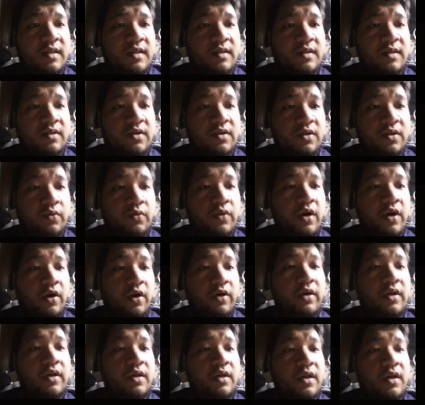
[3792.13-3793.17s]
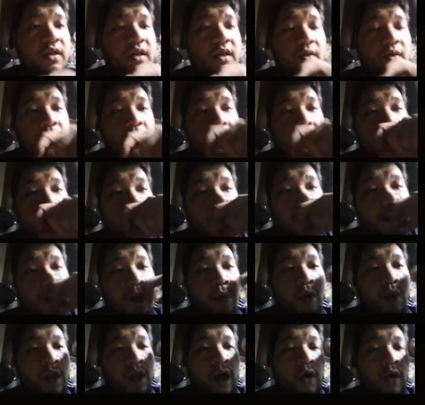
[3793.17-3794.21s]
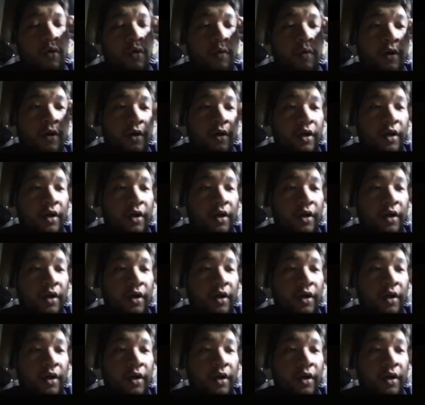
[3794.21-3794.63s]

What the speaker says: So we are hitting the 1 hour mark here.